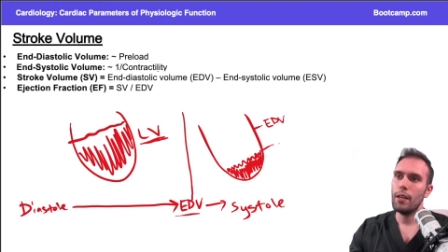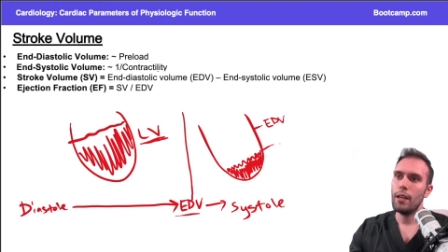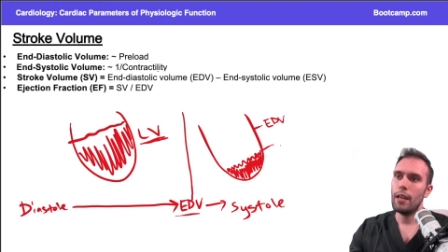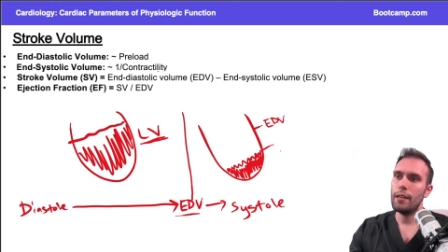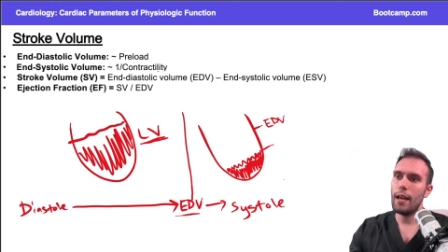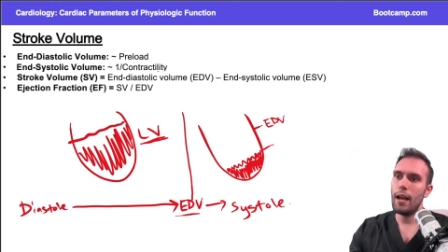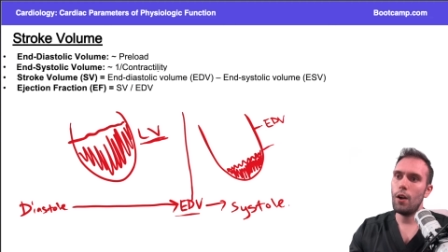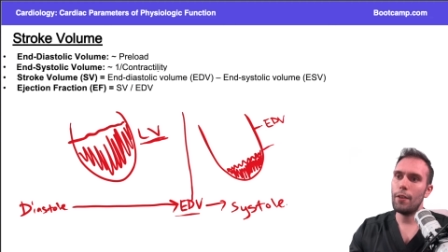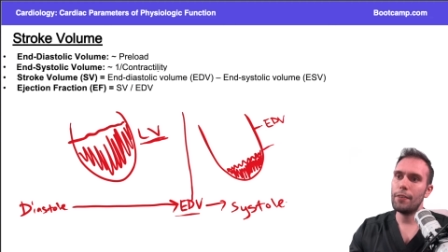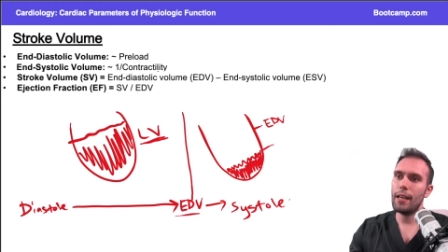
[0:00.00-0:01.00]
And now
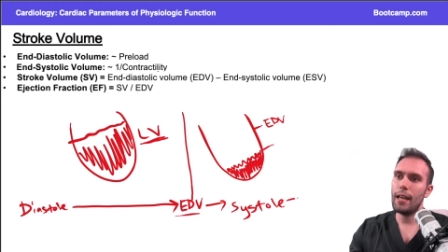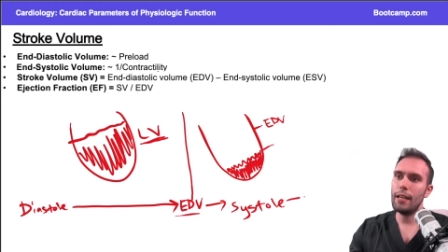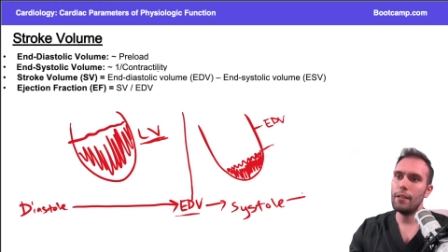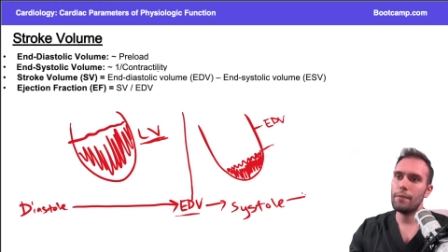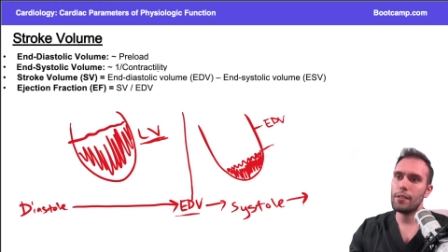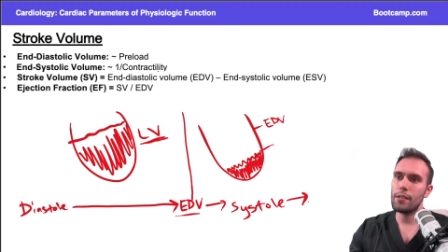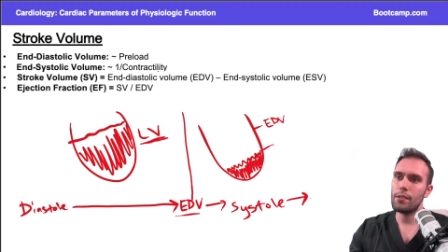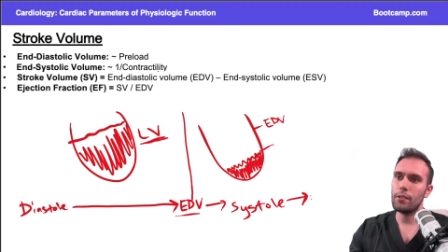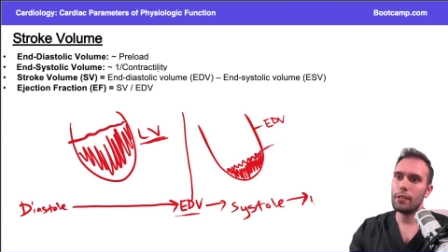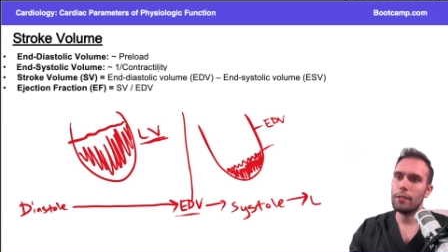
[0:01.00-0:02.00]
at the end of
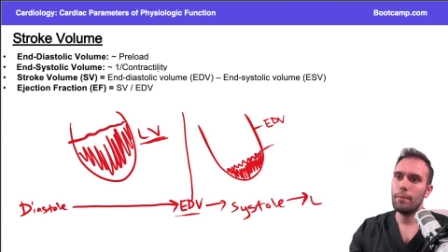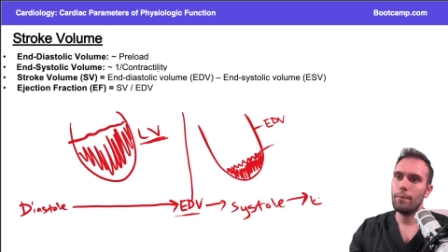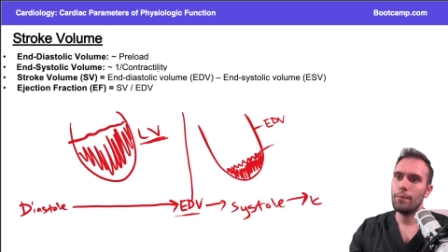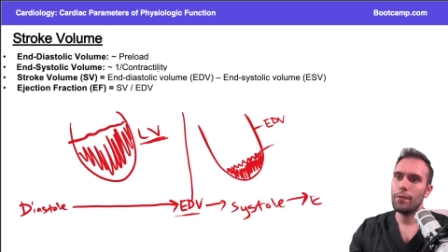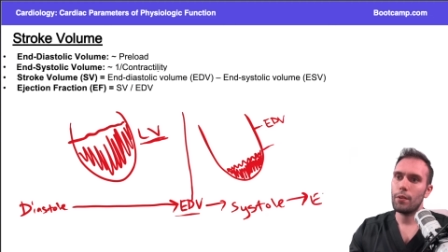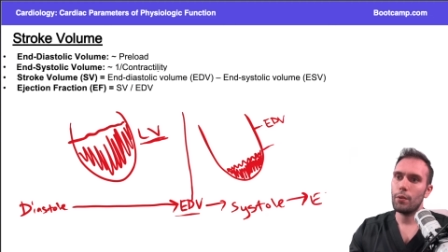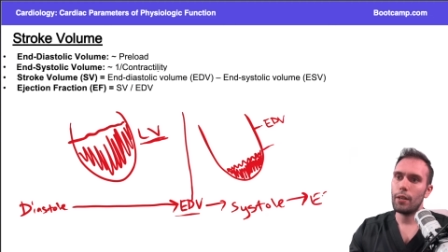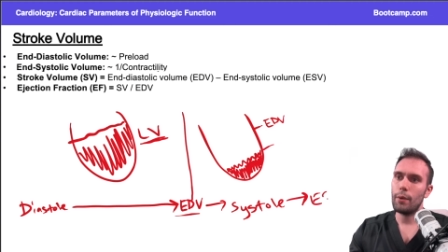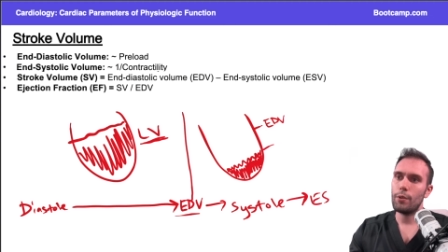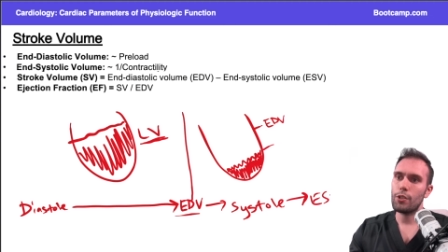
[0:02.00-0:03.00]
systole,
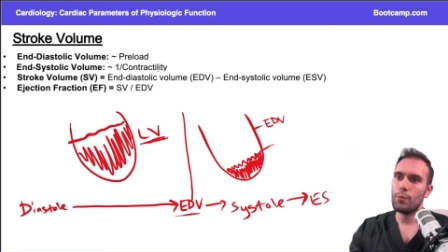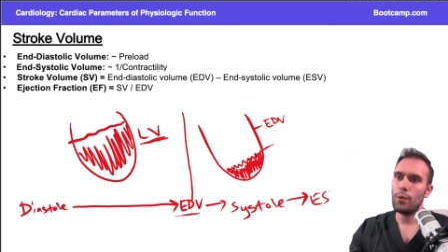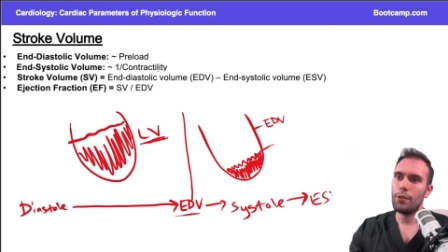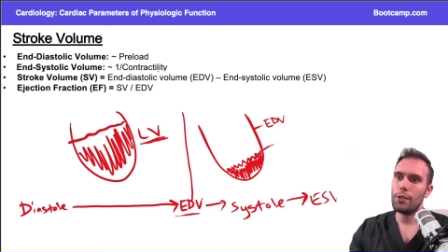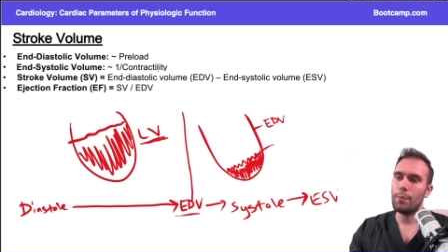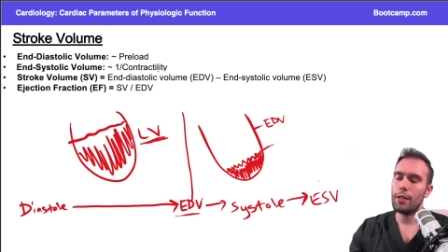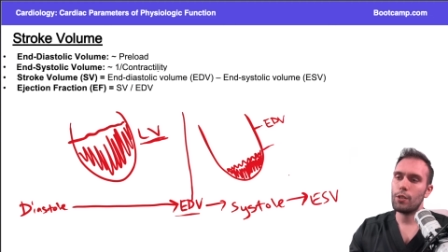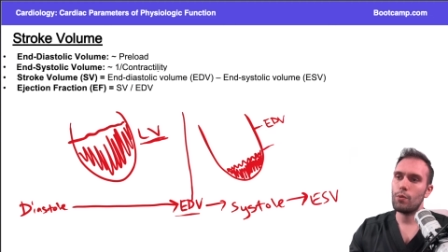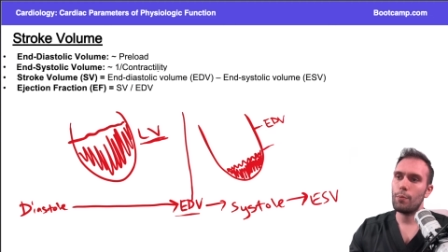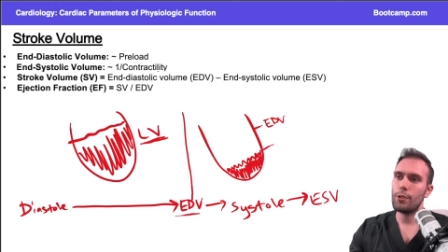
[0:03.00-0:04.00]
okay, which is what this picture
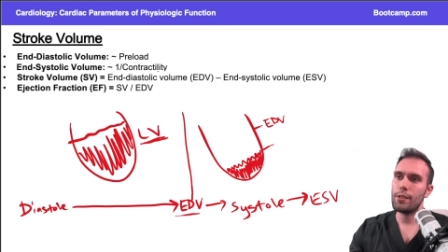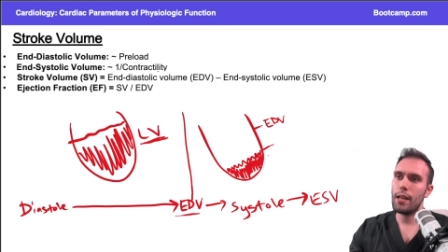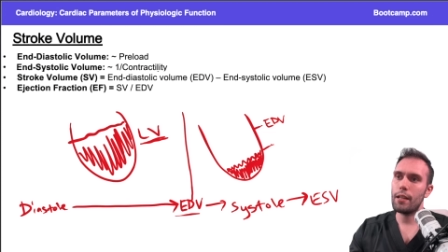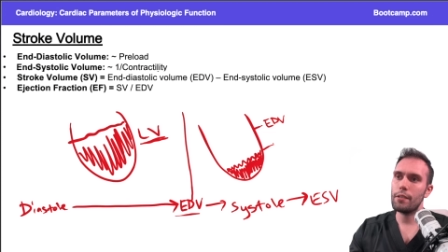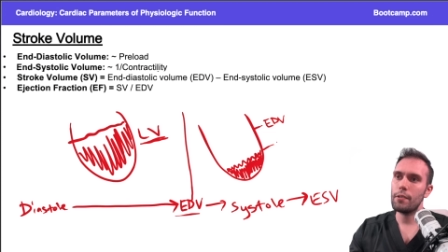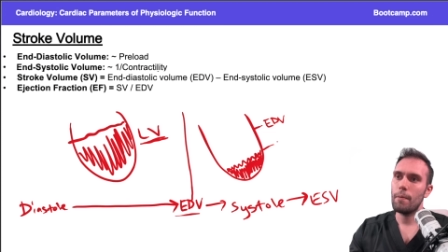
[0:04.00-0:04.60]
represents,